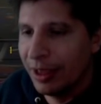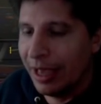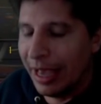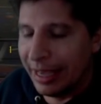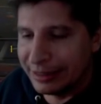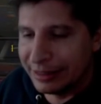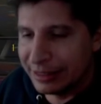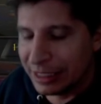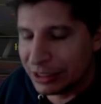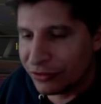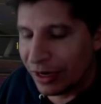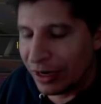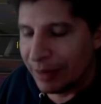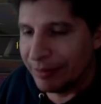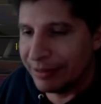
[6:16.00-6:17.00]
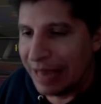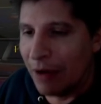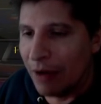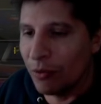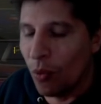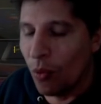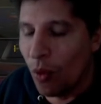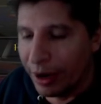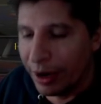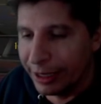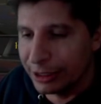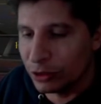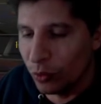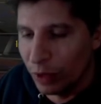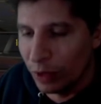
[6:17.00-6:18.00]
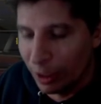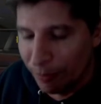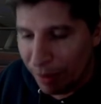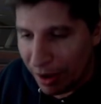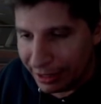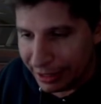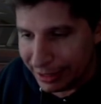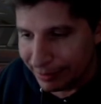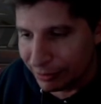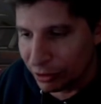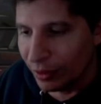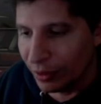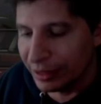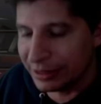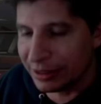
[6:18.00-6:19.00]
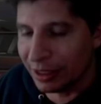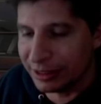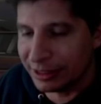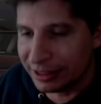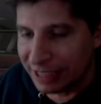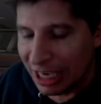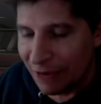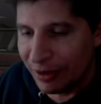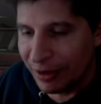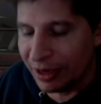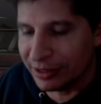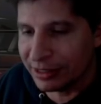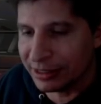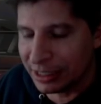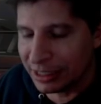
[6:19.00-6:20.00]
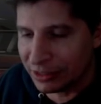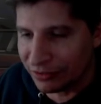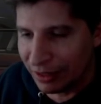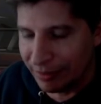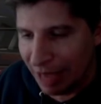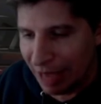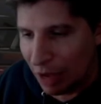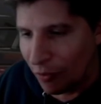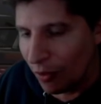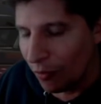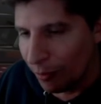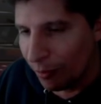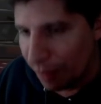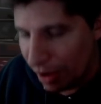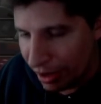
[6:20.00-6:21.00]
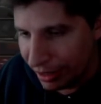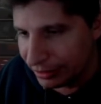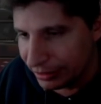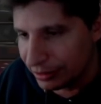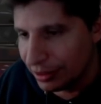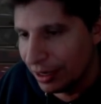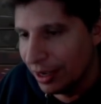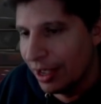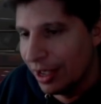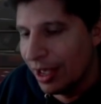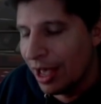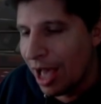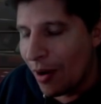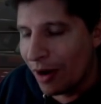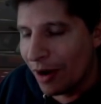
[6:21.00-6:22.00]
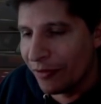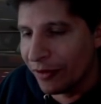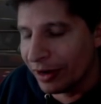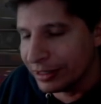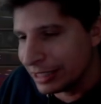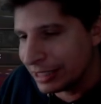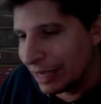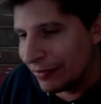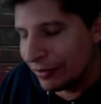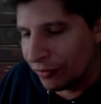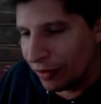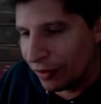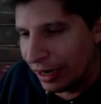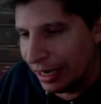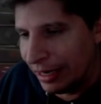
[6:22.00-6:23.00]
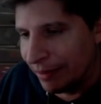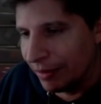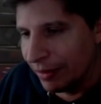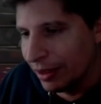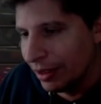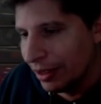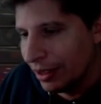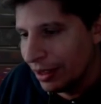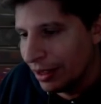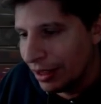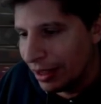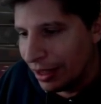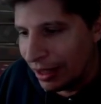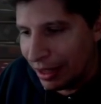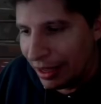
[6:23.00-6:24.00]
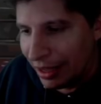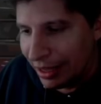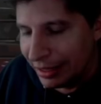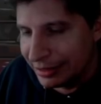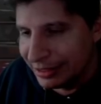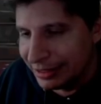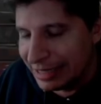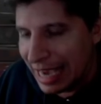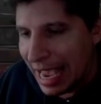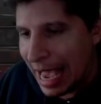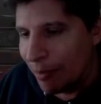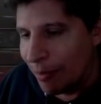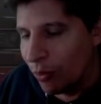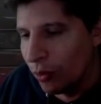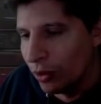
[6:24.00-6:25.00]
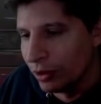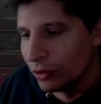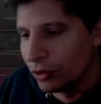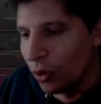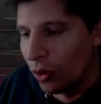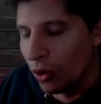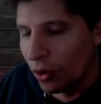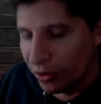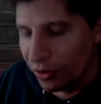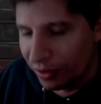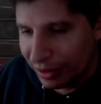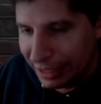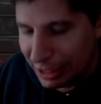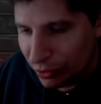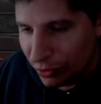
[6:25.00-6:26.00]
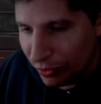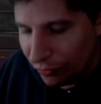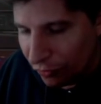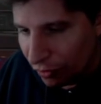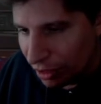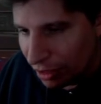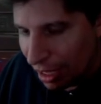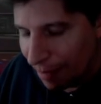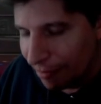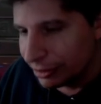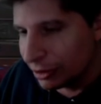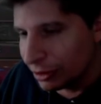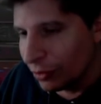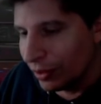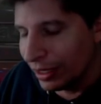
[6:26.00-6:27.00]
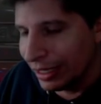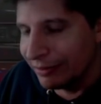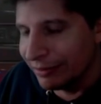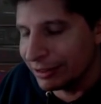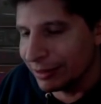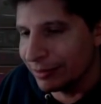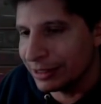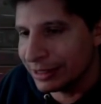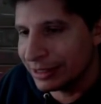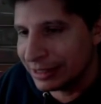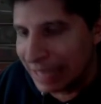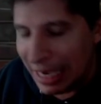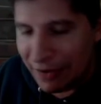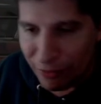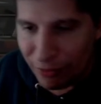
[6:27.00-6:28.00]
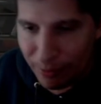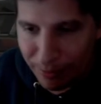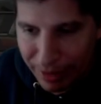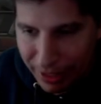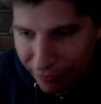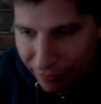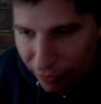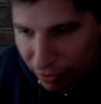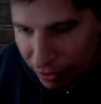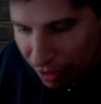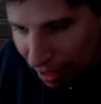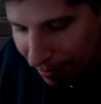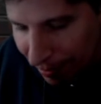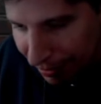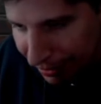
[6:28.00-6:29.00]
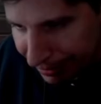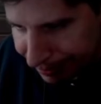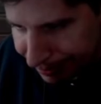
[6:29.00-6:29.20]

And 6-frame down ones will punish him. So it's unsafe because a 6-frame down one will punish. However, a 7-frame jab will no longer lead to a full combo. So it leaves them safe from being full comboed.